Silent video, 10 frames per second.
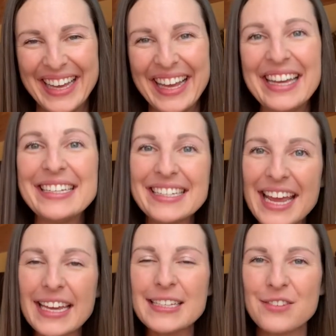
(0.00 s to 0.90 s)
In
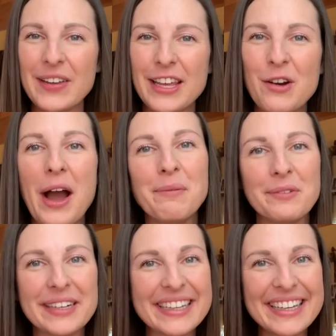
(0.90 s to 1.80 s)
today's video, I'm
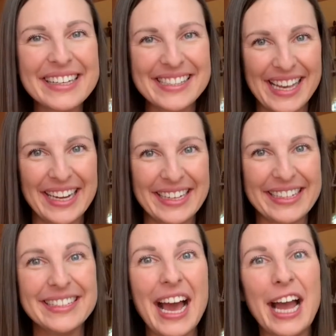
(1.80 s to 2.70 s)
really
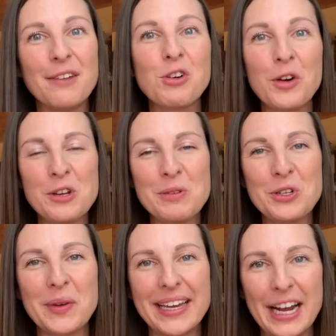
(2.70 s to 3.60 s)
excited. I am going to be
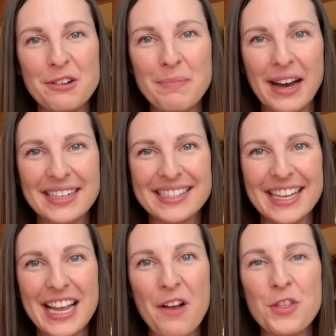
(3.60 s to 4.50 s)
doing an
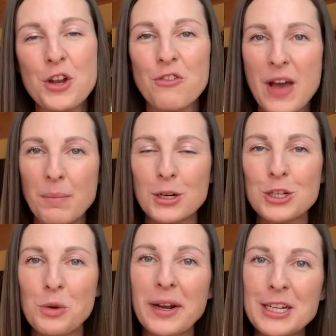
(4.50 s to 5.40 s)
unboxing of the November
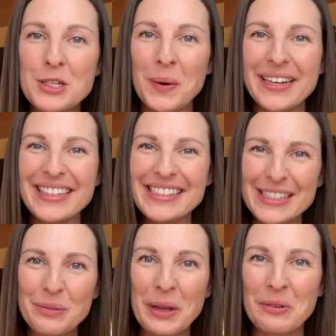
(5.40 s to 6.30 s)
2020
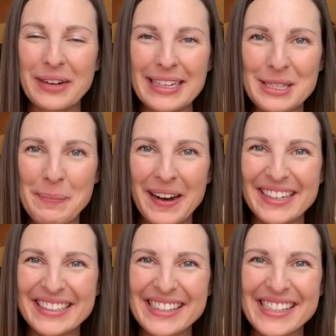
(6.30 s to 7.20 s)
Sweet Reads box.